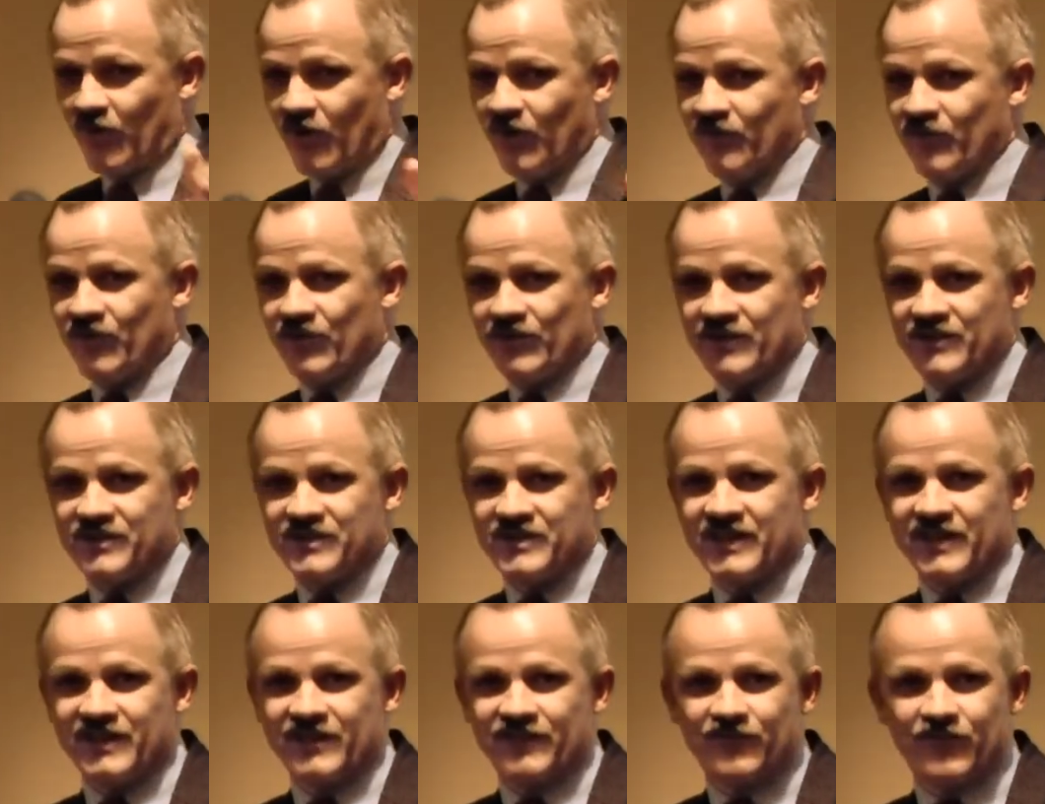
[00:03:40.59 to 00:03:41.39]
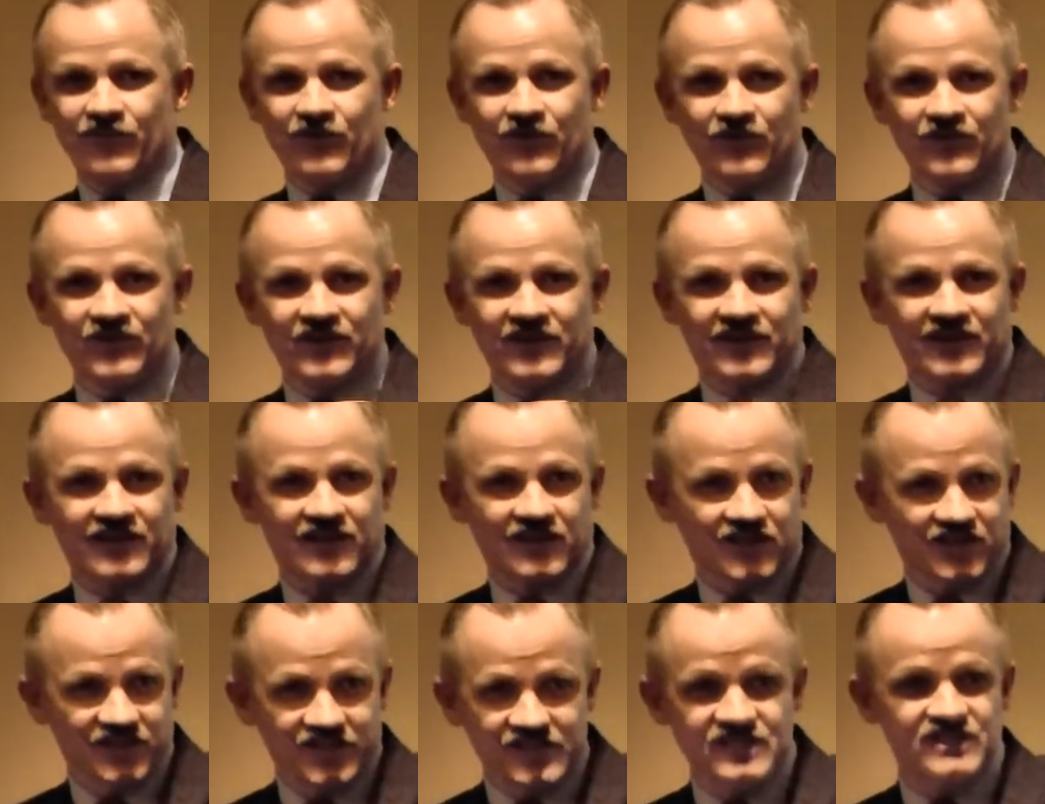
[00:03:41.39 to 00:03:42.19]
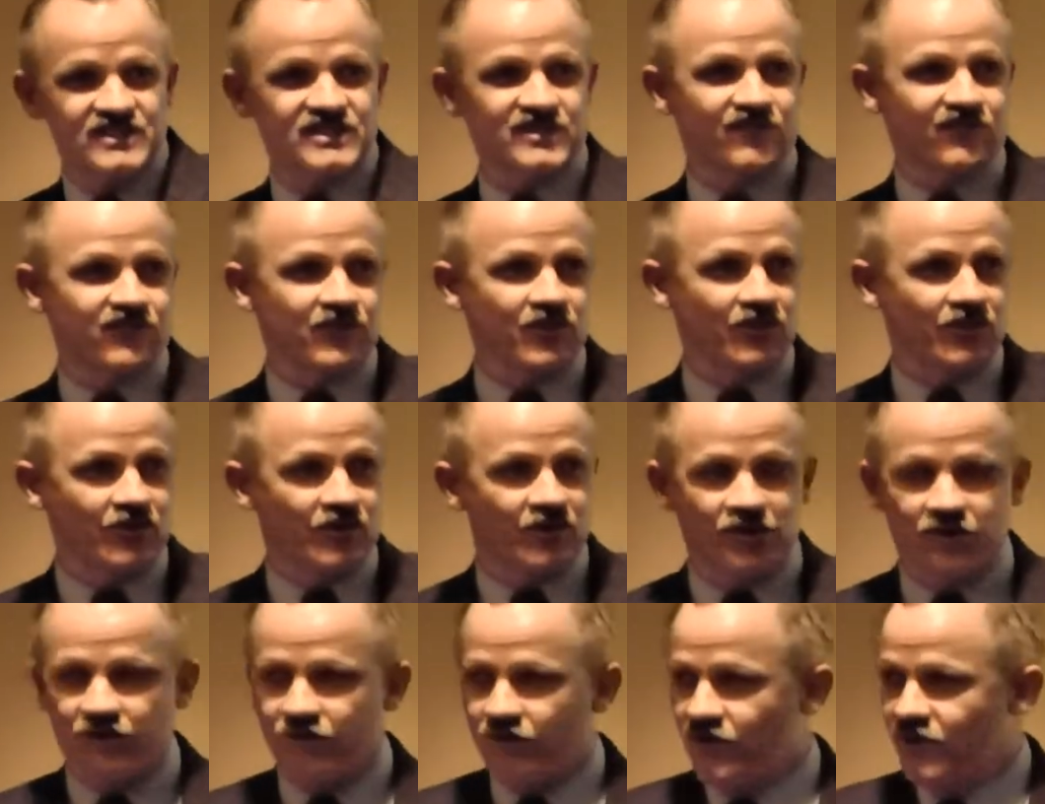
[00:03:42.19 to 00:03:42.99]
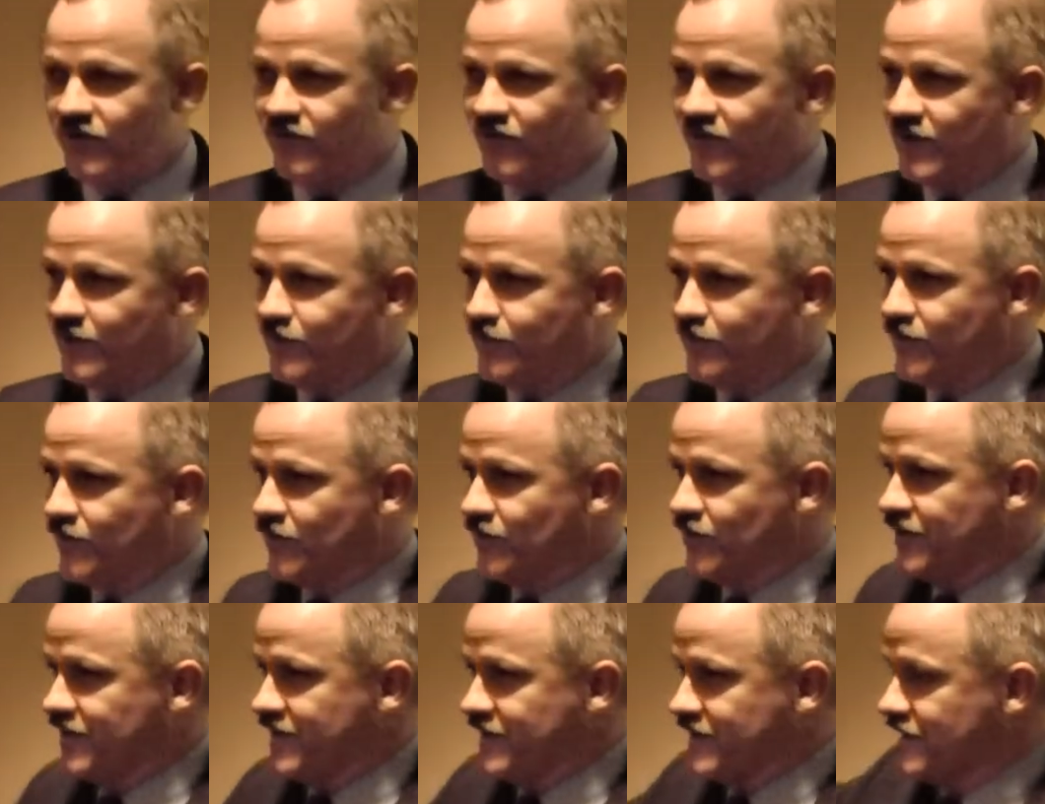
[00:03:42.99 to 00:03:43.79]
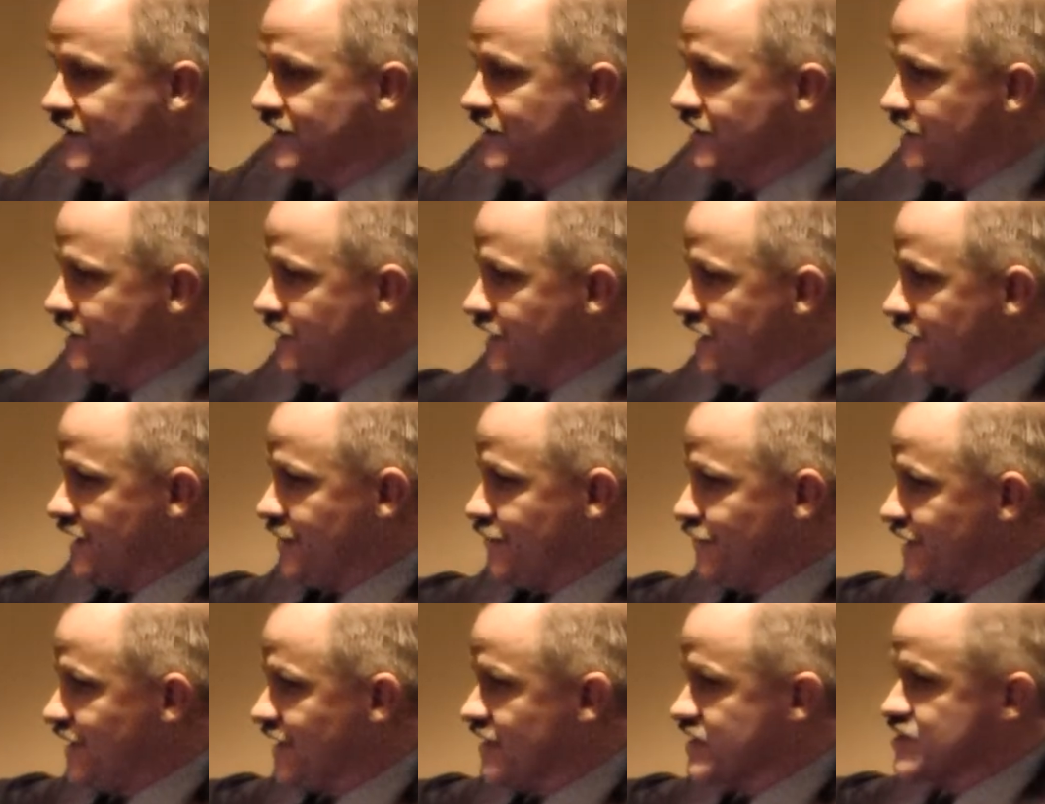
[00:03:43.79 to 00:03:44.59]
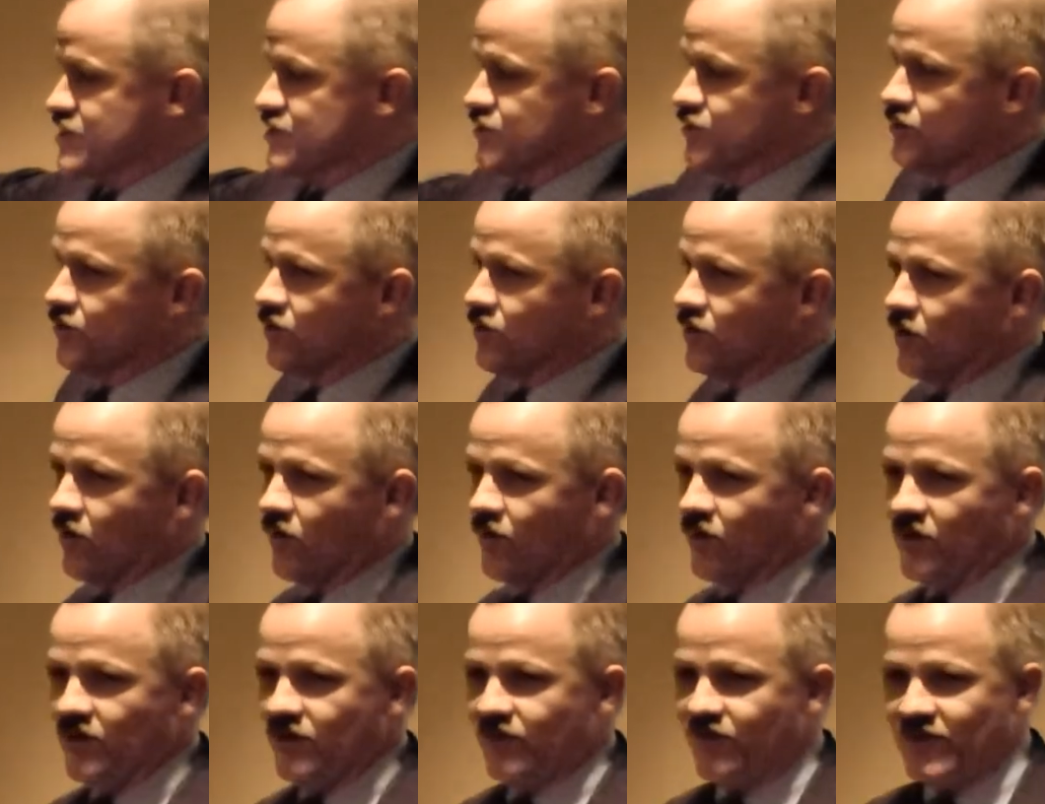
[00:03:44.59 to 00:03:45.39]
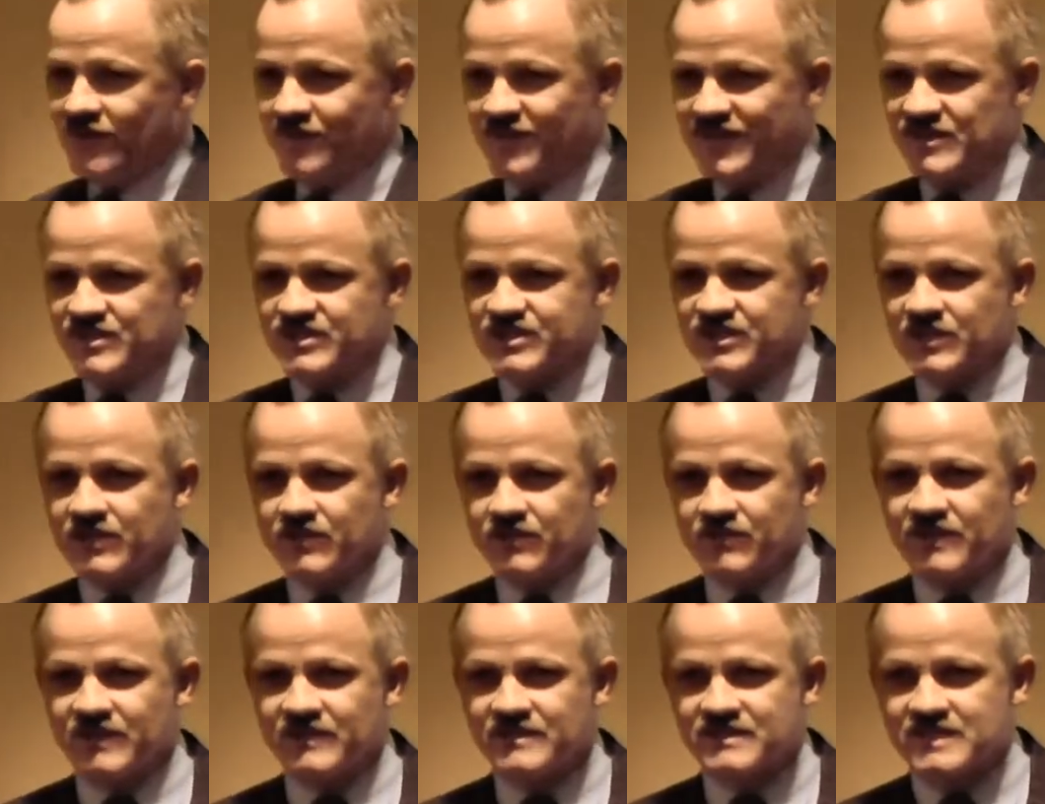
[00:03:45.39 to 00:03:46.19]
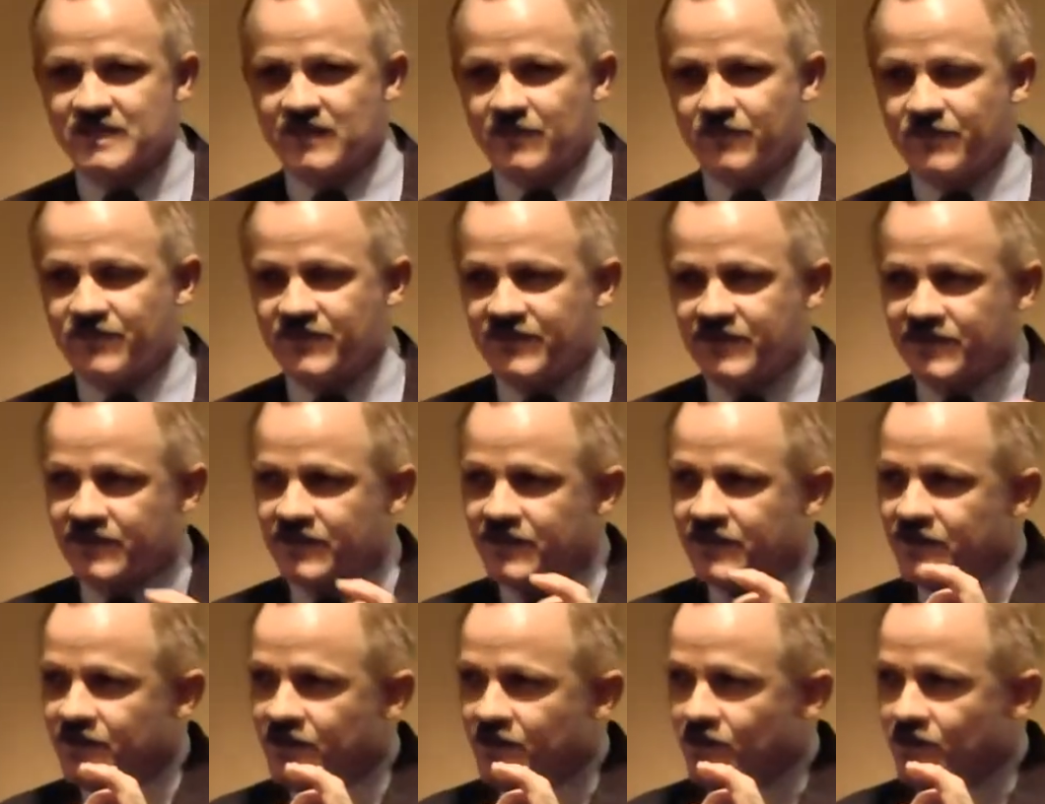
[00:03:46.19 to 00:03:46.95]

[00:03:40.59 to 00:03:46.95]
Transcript: all very thankful that cleans the floor, or if I'm building a big tool, or if I'm engineering something,